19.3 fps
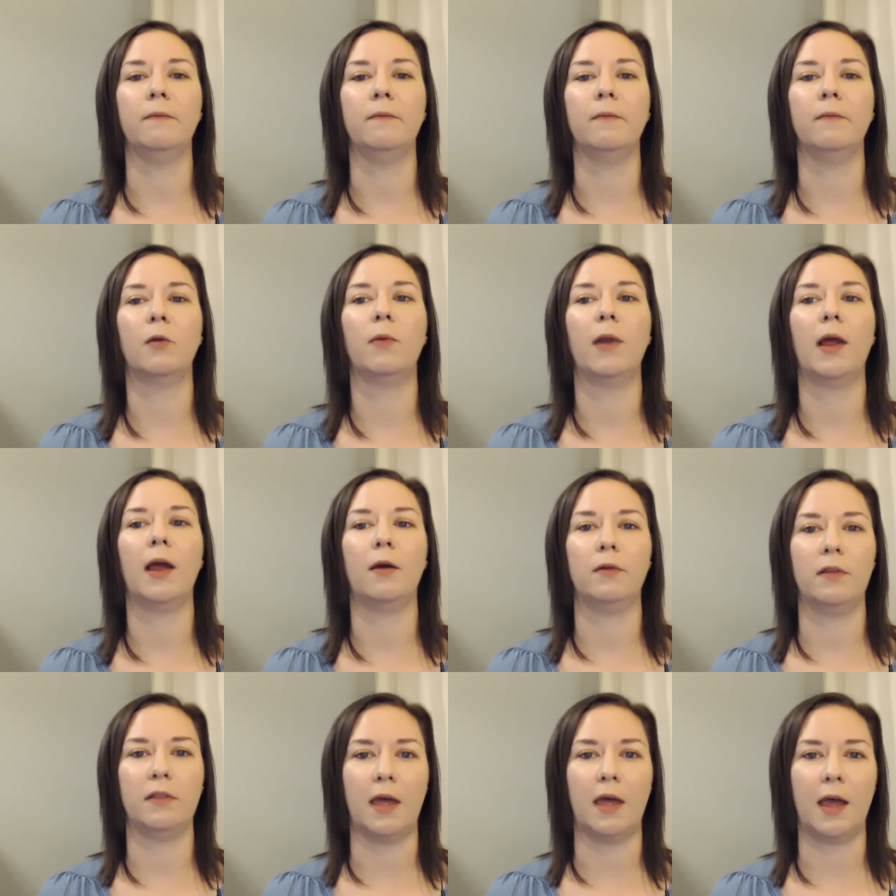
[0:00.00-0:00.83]

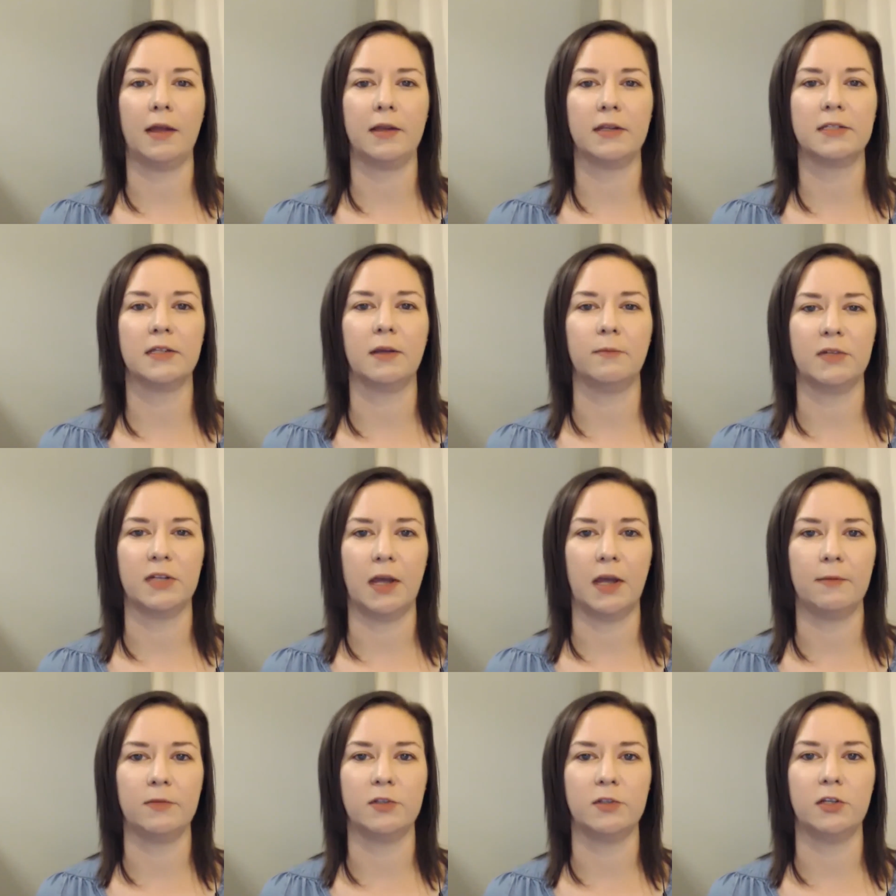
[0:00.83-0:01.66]
around that
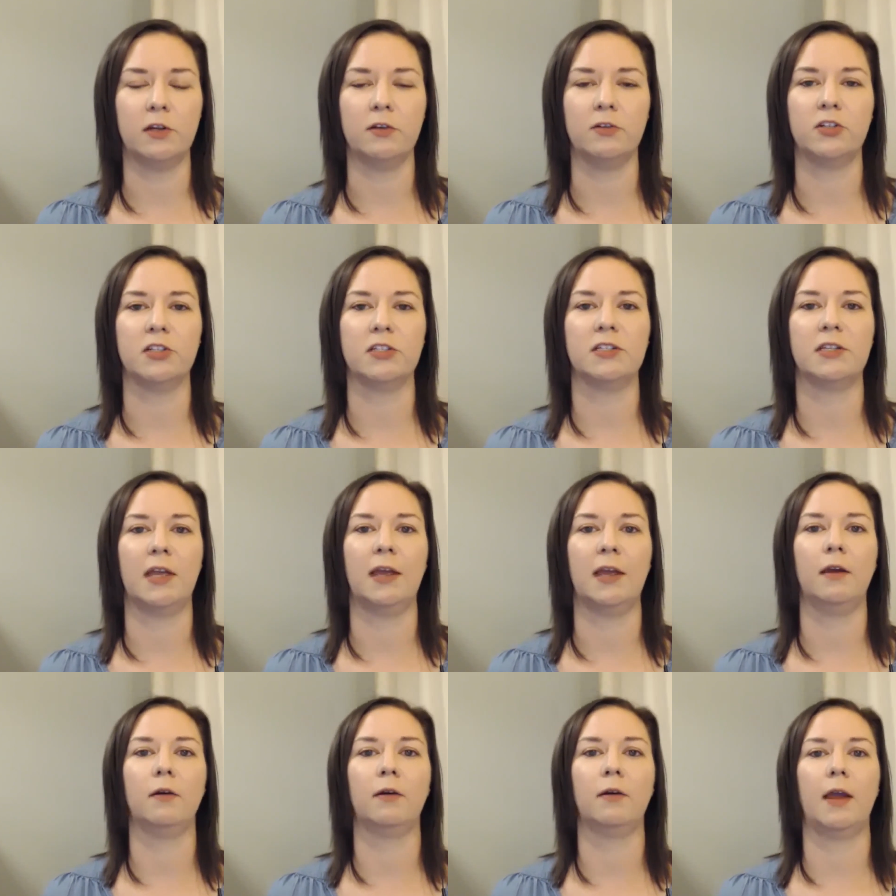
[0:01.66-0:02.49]
sometimes, just
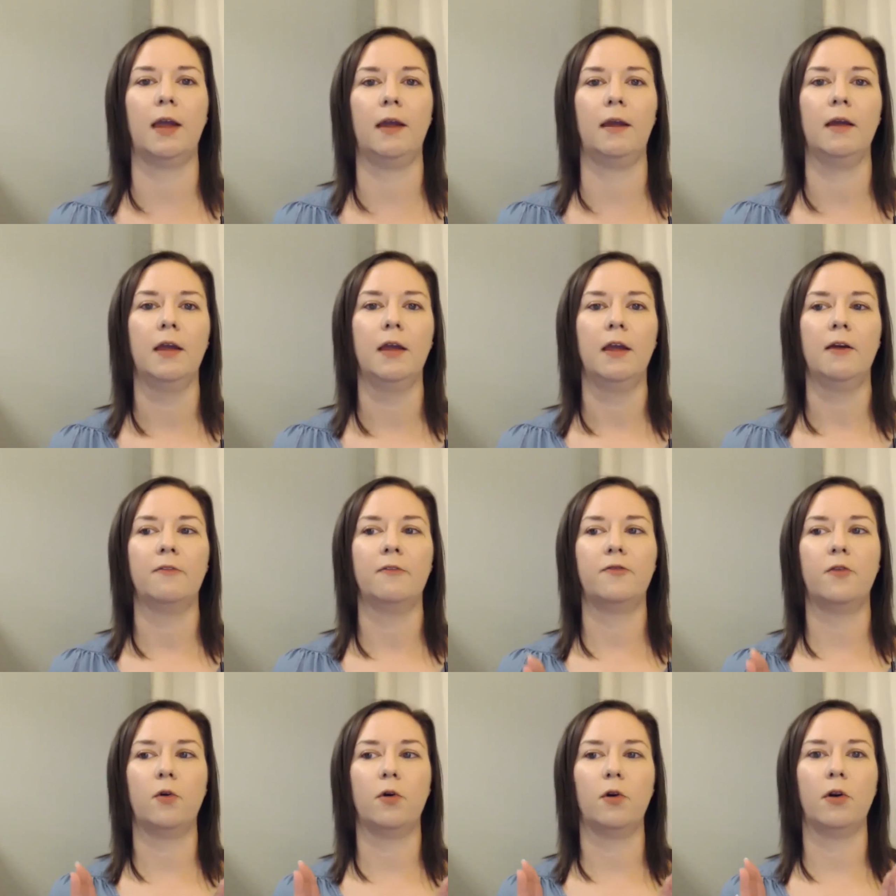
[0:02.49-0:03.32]
saying, okay,
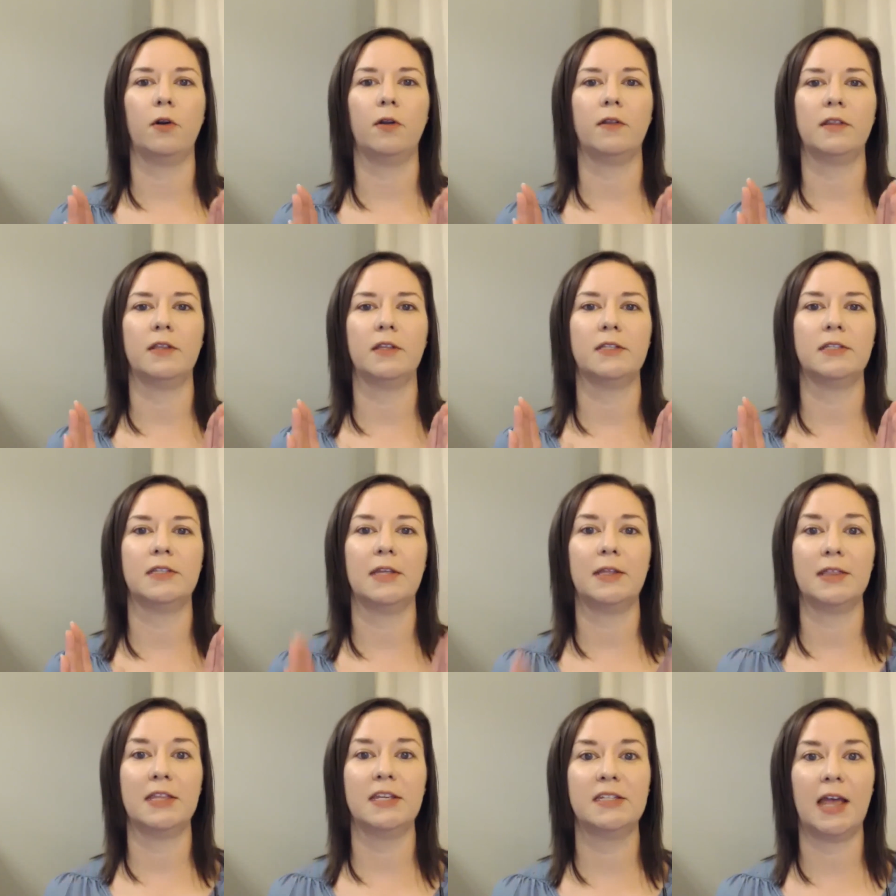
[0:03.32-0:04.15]
for
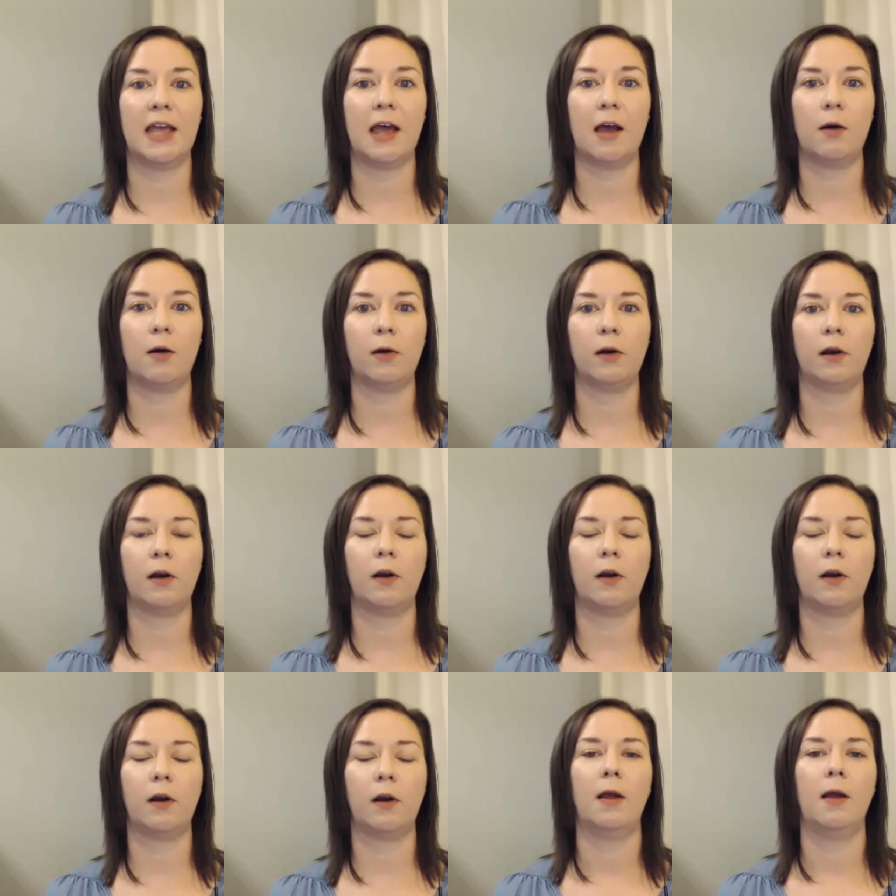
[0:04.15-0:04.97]
this
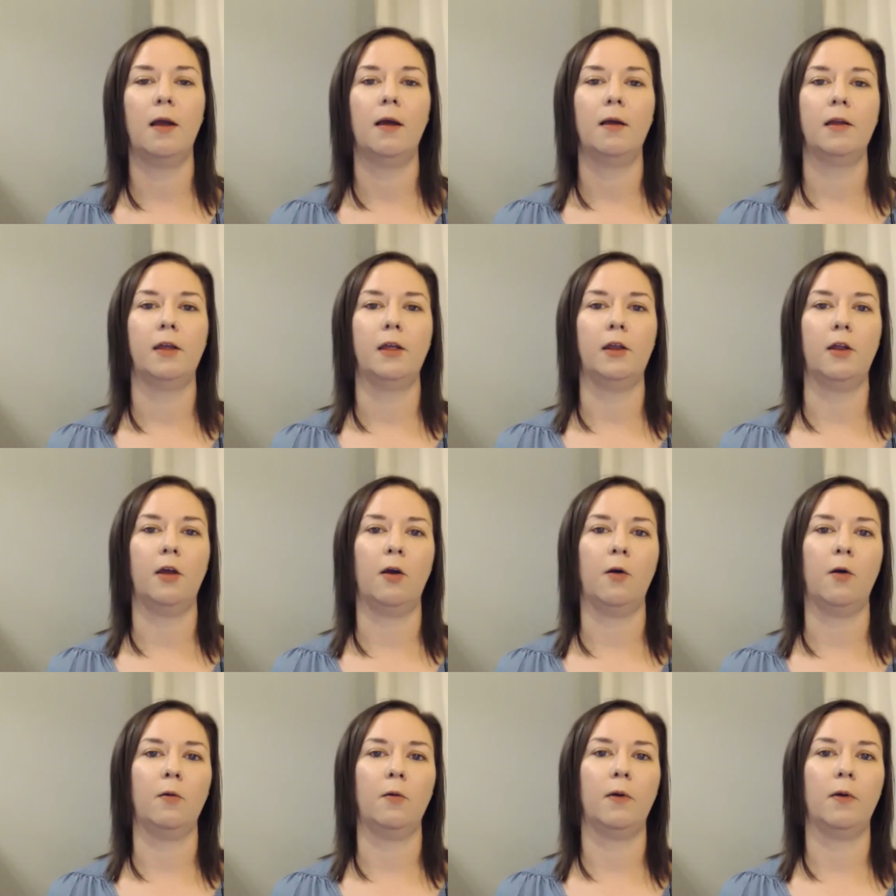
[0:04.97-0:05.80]
hour,
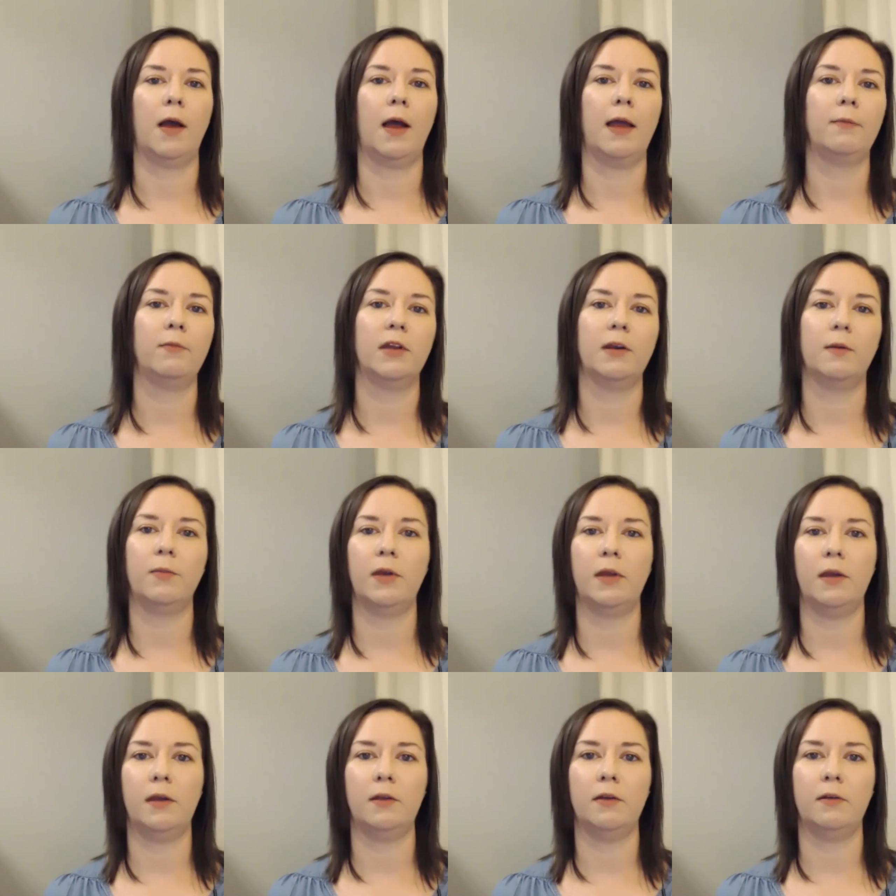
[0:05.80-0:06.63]
I'm going to
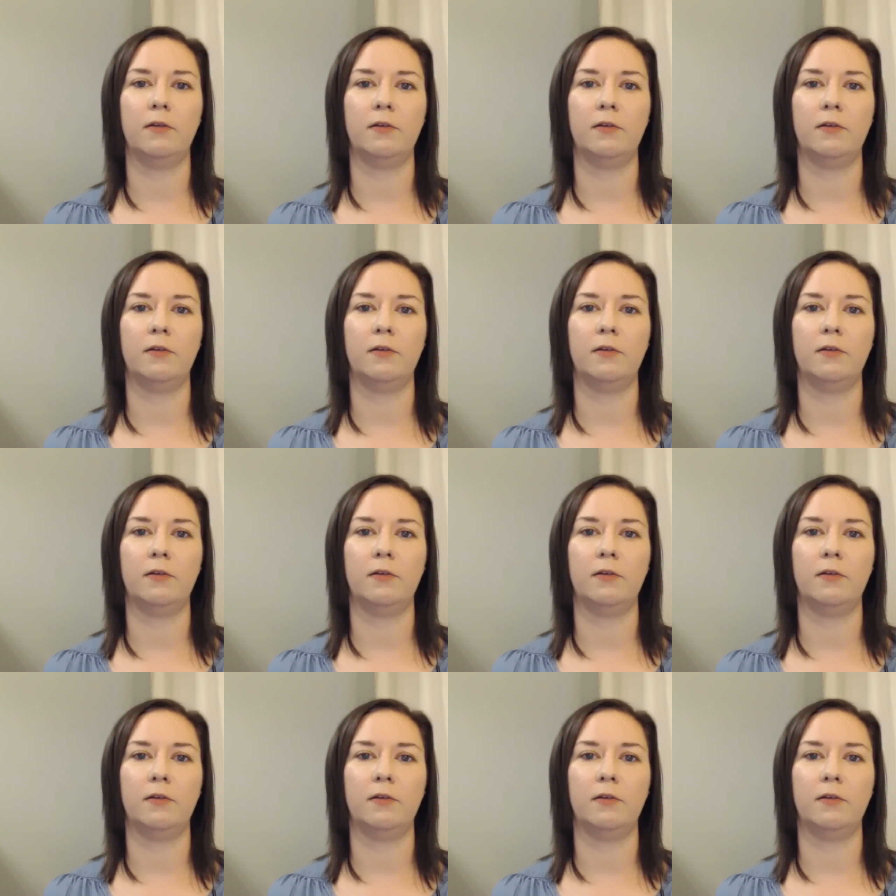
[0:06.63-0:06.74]
be